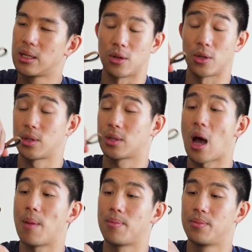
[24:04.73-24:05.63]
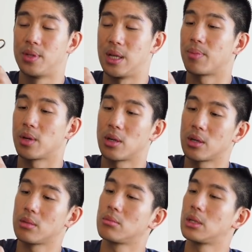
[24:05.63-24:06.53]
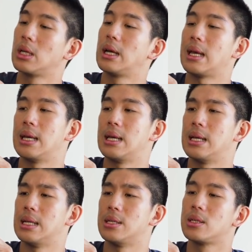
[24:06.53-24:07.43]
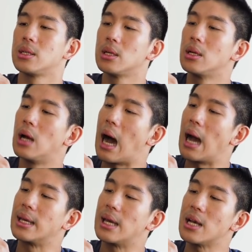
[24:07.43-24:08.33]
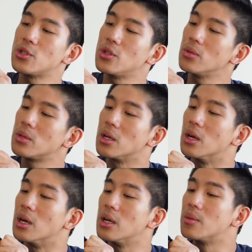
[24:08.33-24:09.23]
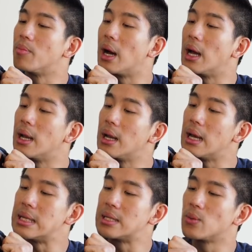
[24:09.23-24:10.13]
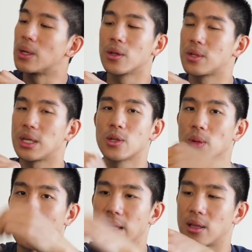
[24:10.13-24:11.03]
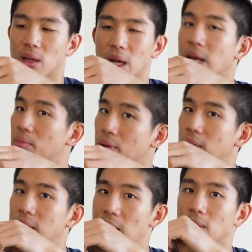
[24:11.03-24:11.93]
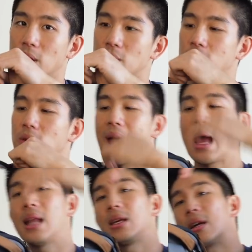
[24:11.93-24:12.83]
or top zipper is, I guess you could, but it's one of those things where like they're gonna get pretty damn close to you, and they